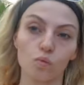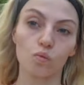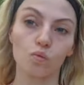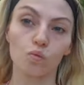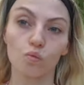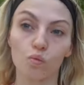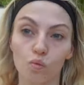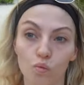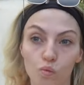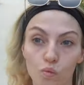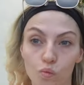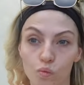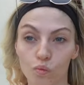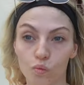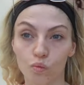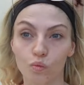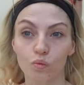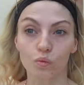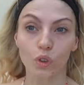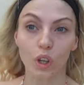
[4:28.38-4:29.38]
Good
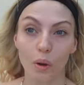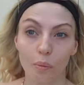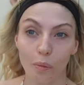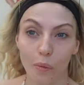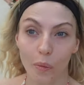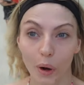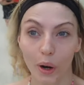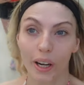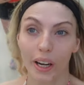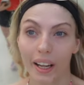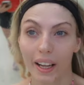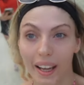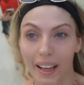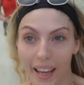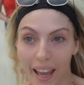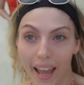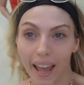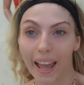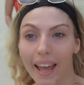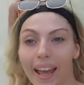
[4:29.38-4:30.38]
morning. Good morning
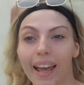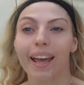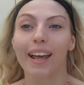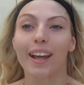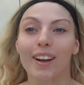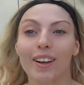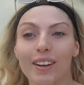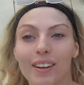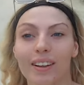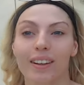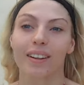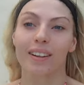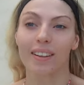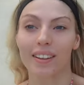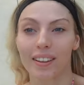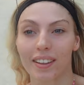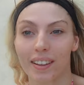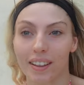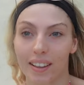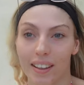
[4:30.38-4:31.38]

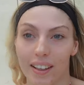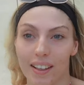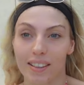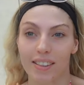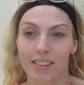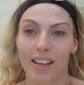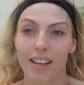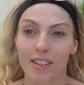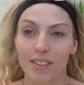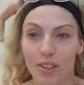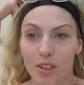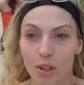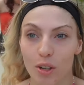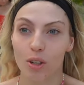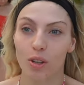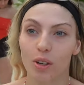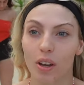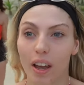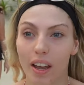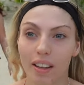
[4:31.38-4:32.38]
again. Take
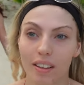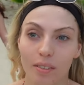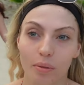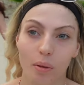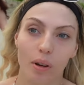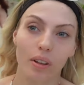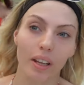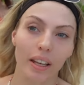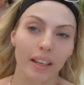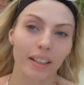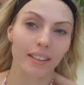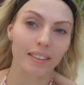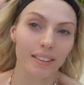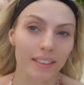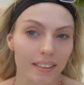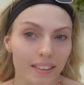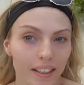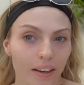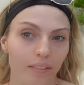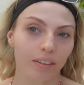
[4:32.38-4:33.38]
two. It's what
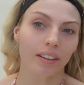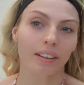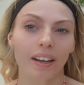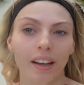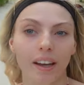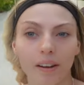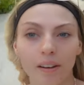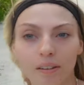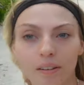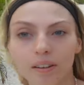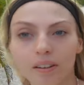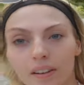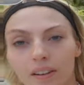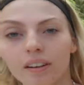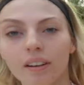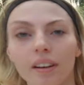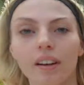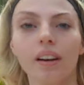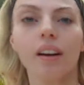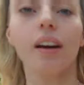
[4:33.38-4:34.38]
seven now.
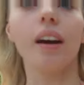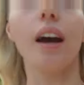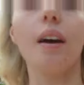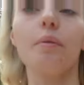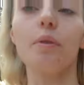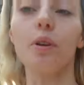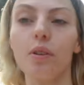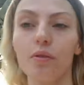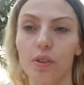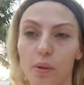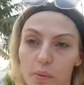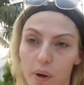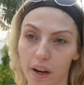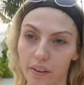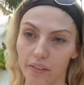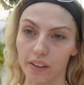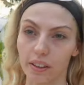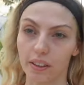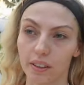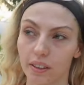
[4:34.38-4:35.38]
Yeah, and we're going for
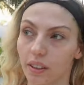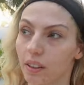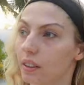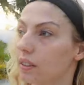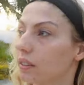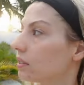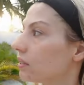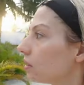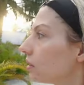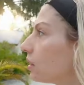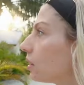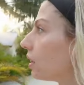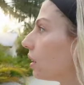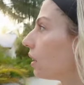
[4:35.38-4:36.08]
breakfast. It's not even.